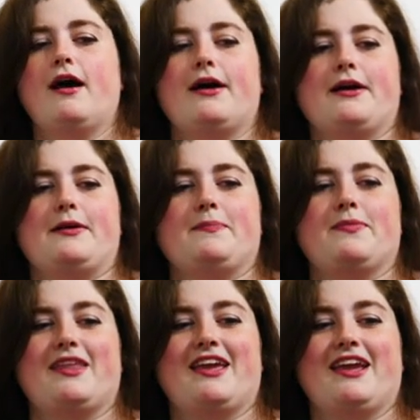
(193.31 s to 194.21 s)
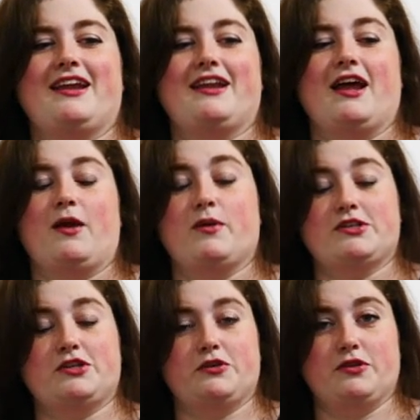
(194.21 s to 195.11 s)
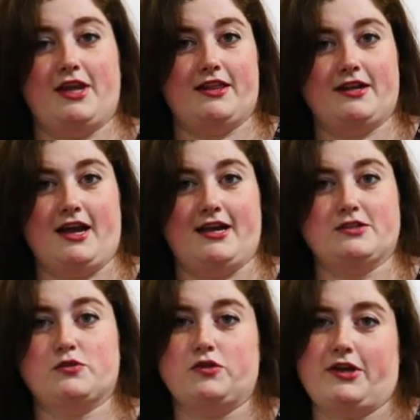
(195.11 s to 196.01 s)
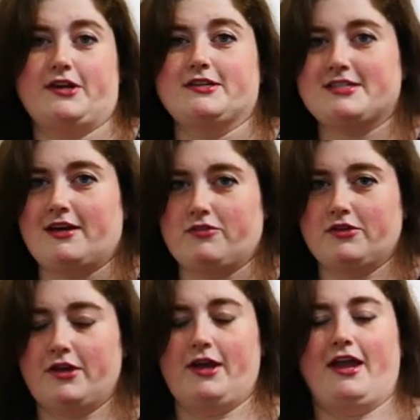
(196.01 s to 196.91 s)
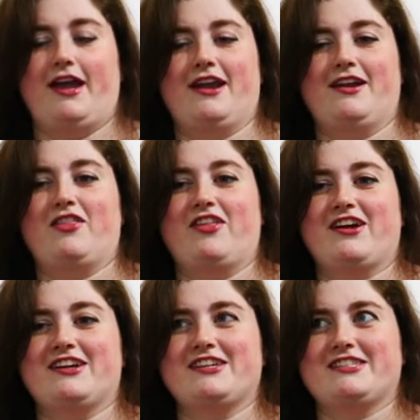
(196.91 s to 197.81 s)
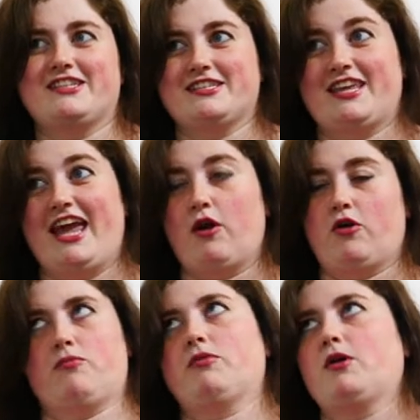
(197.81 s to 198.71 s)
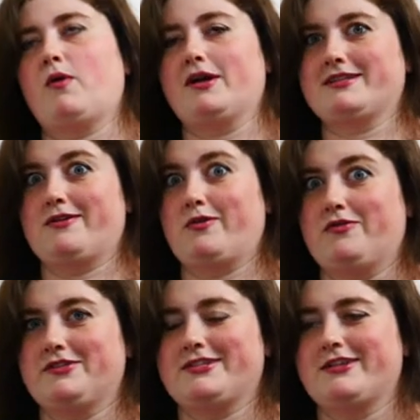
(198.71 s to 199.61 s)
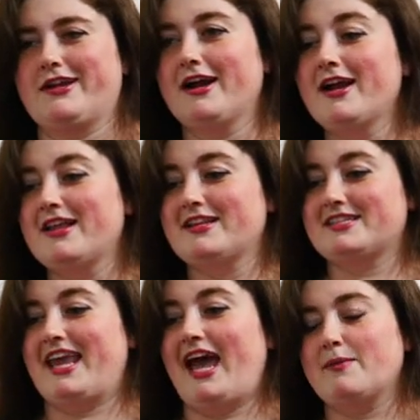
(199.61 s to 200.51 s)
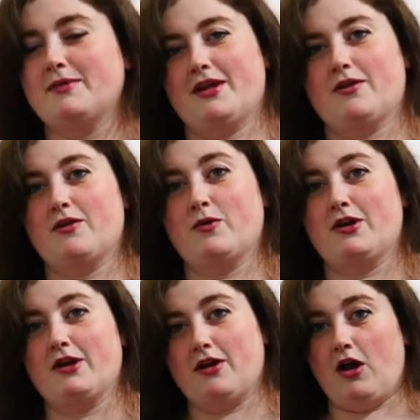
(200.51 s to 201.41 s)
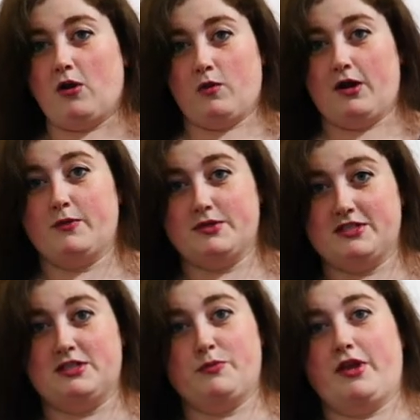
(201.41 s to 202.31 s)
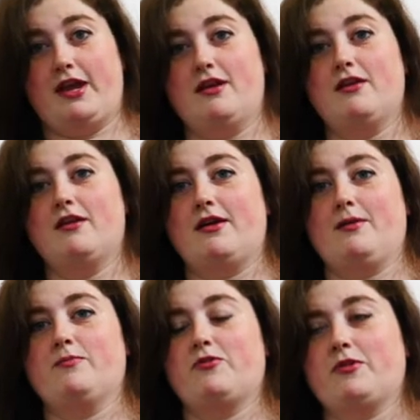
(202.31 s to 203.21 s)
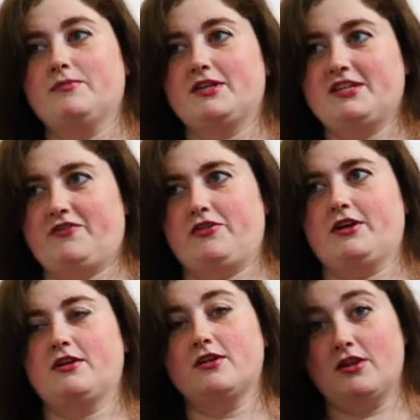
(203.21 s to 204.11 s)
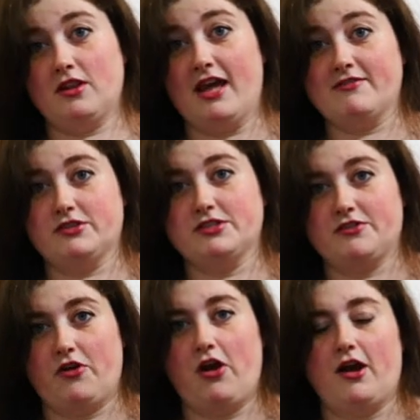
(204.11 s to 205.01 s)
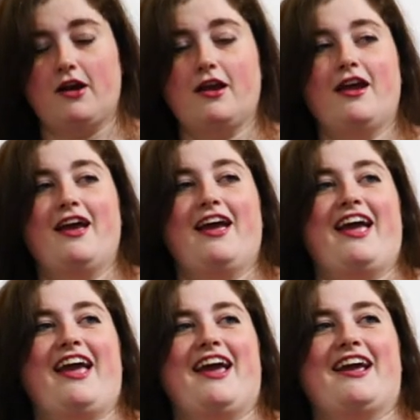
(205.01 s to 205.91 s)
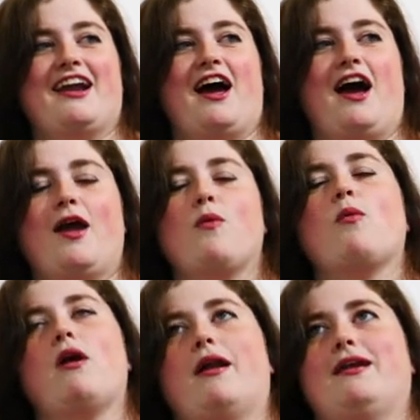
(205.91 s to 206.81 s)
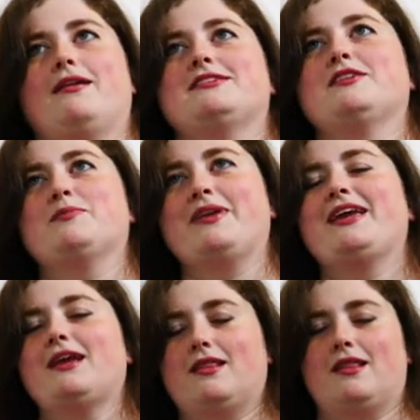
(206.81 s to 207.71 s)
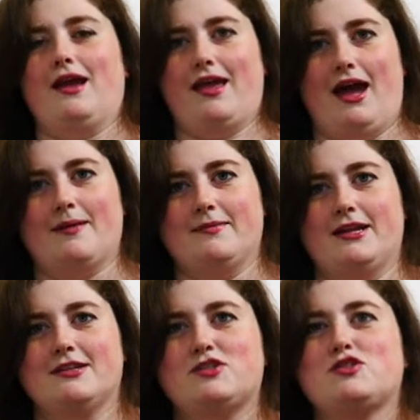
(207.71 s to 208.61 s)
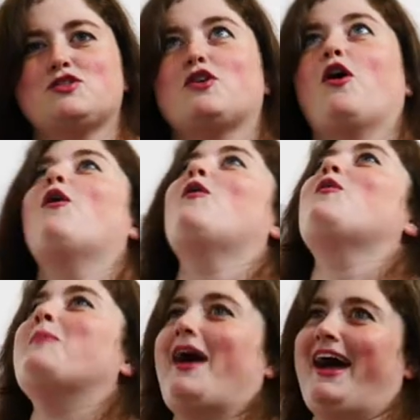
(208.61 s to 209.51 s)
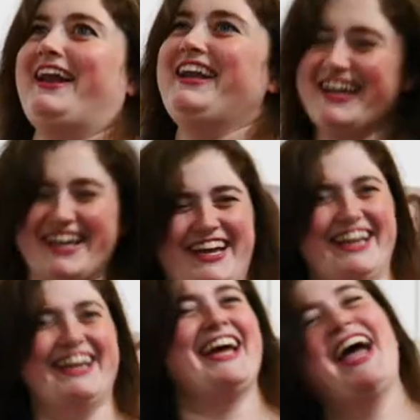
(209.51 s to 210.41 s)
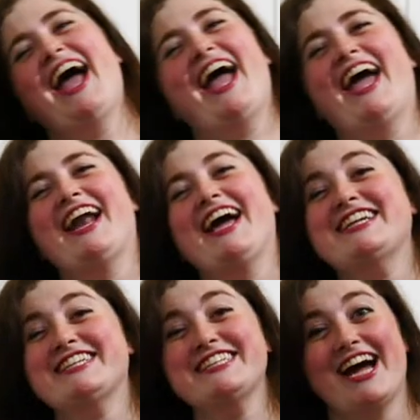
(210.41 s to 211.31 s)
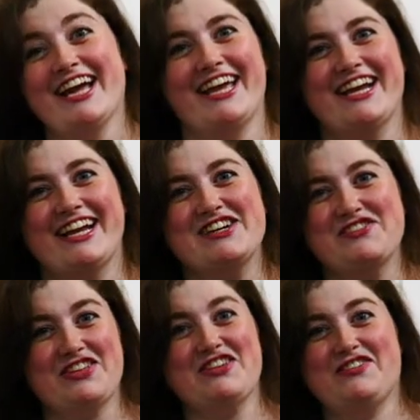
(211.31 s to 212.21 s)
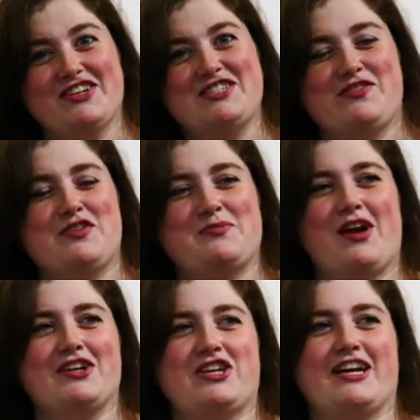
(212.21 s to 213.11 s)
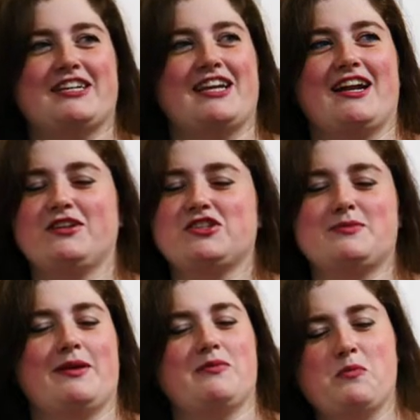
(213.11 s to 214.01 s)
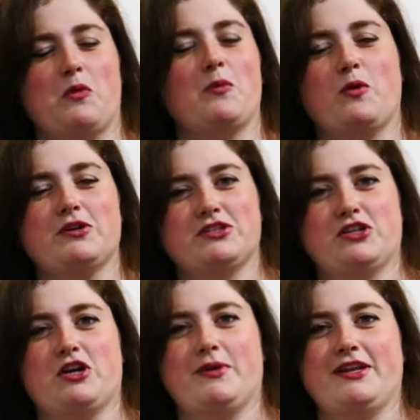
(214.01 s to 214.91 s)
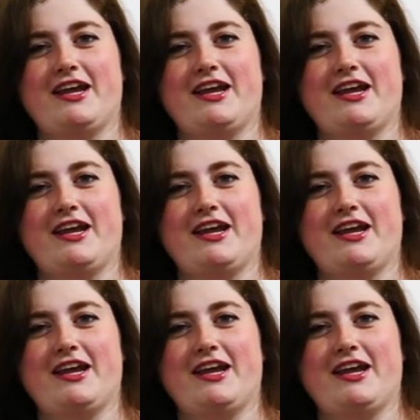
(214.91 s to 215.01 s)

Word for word: And I went to Lakeland High School here in Suffolk, and there is this, or there was, I don't know if it's still there, this cabinet where artwork was displayed from the different levels of art. And I wanted to be in that cabinet so bad. And I did not get in for the first few projects, and it just made me more and more determined.